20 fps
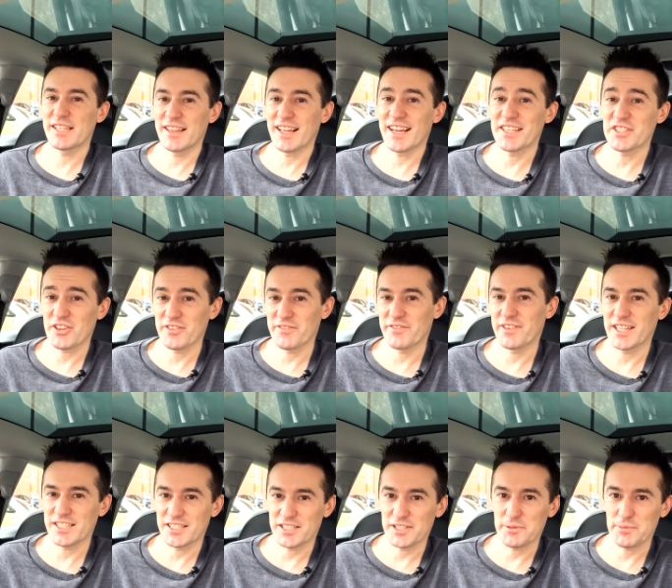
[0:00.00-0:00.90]
to see that, don't
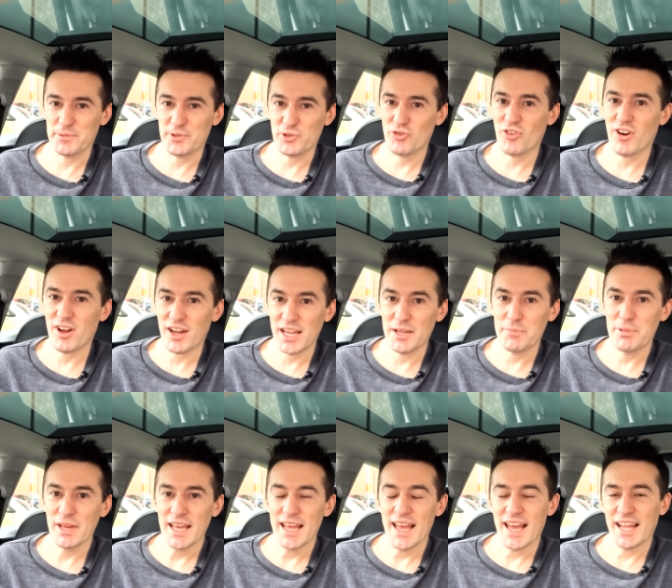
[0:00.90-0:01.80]
forget to
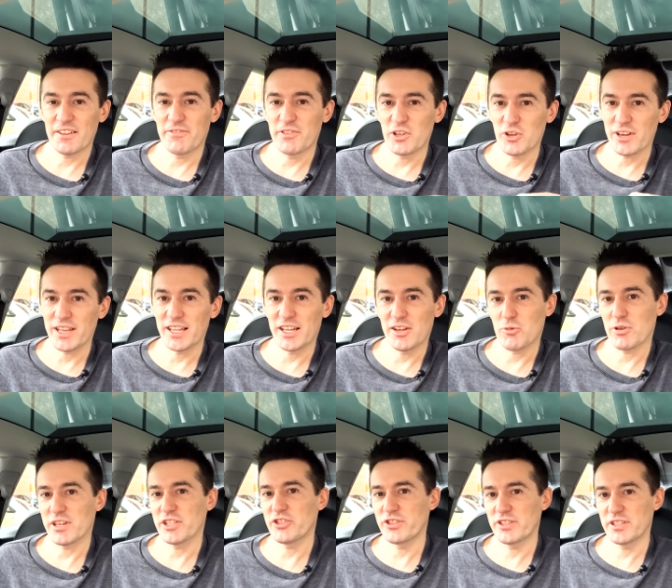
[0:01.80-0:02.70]
subscribe. And if you've got any
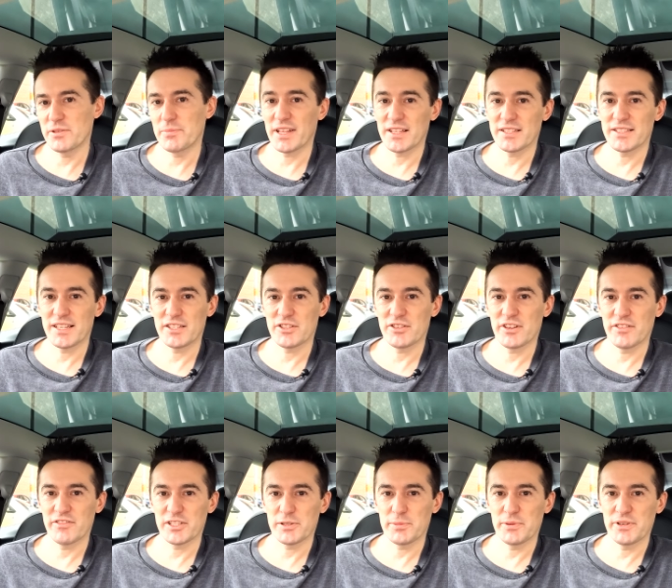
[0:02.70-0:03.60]
questions about the test
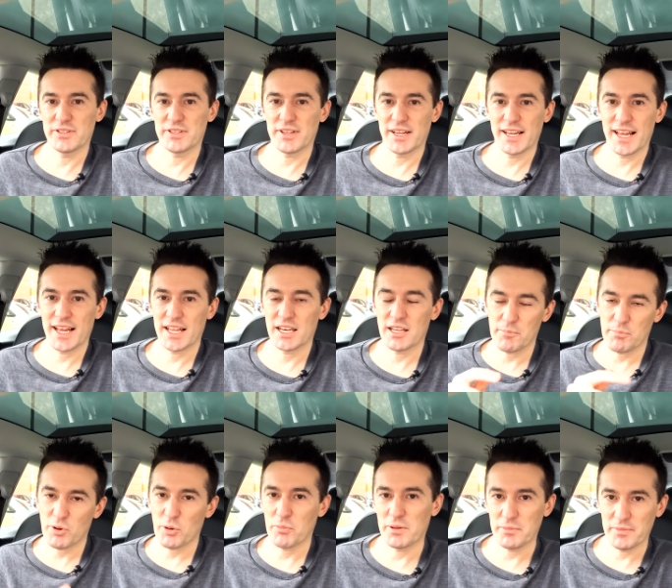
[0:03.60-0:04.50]
drive experience I had,
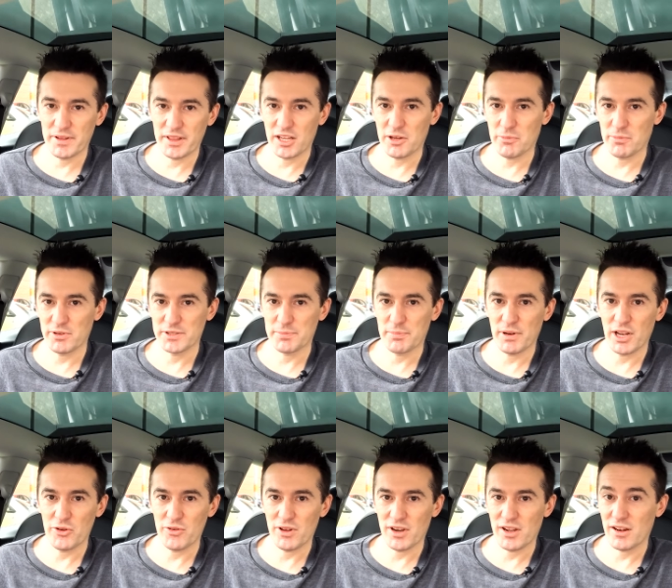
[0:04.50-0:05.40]
pop them in the comments
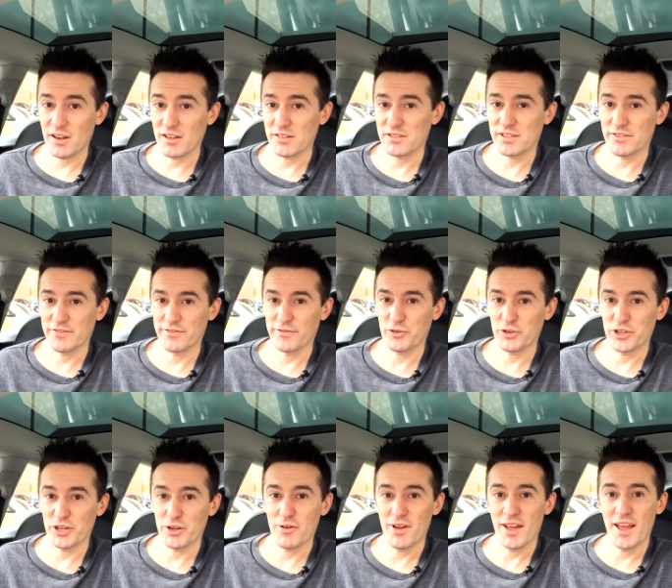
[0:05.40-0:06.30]
below, and I'll answer them
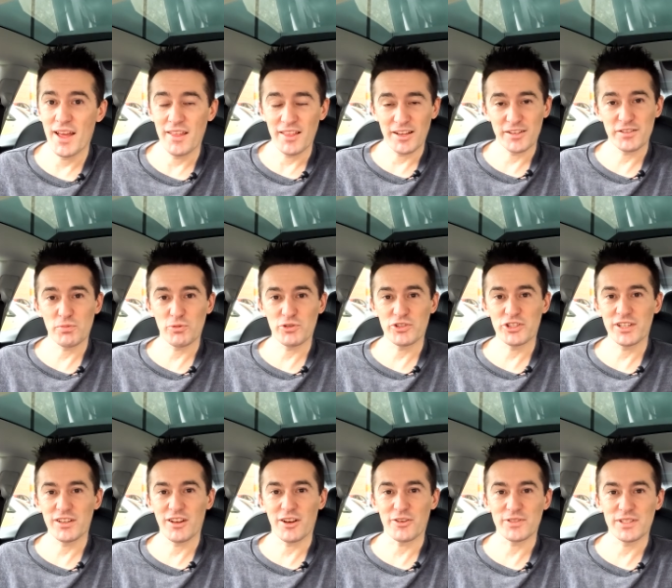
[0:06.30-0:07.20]
for you. Thanks for
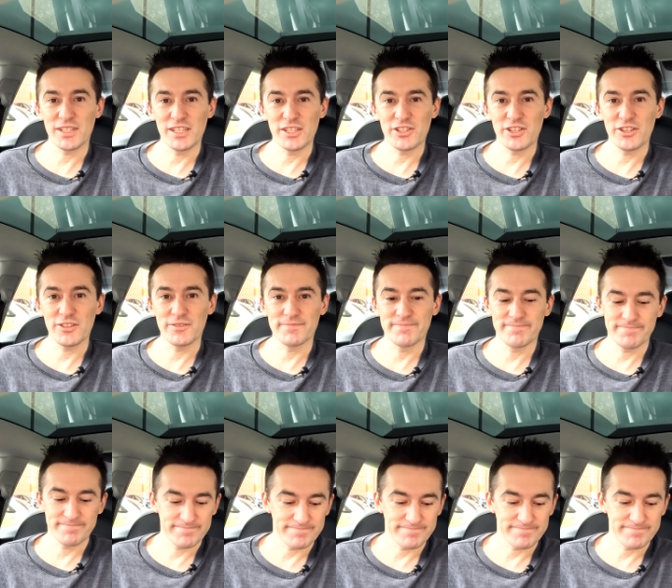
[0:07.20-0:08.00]
watching. I'll see you soon.